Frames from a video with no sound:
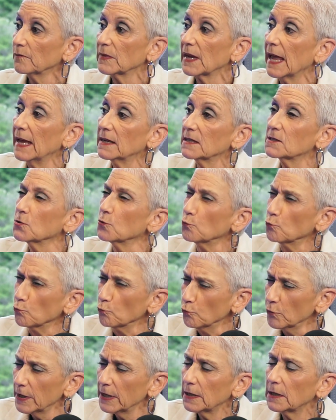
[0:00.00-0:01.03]
And it's a
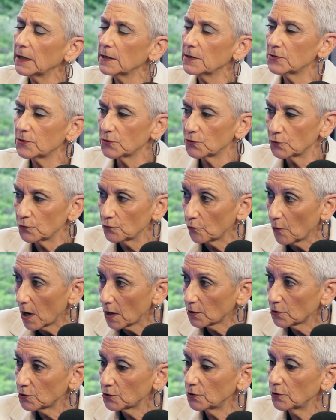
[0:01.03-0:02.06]
really
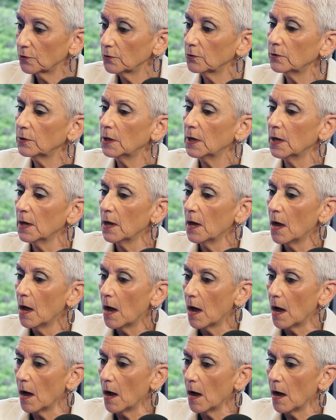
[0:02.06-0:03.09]
structured
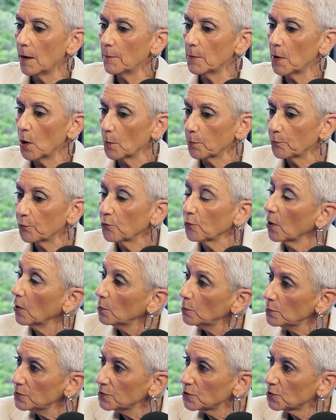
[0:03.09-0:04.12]

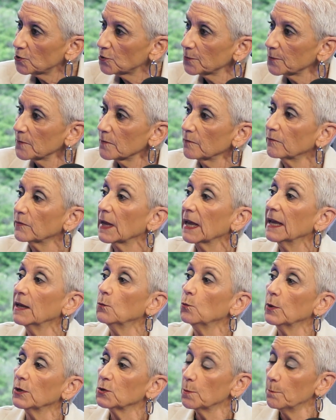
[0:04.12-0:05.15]
approach in
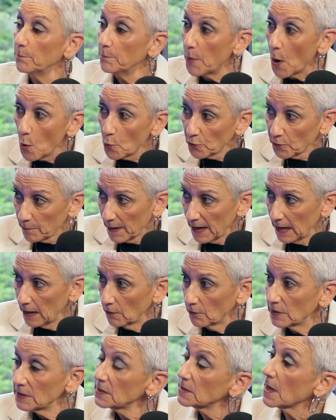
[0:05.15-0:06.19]
which both
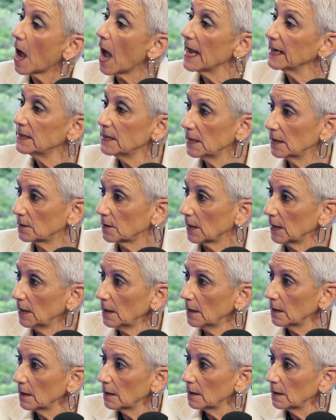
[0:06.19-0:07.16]
parents, ideally,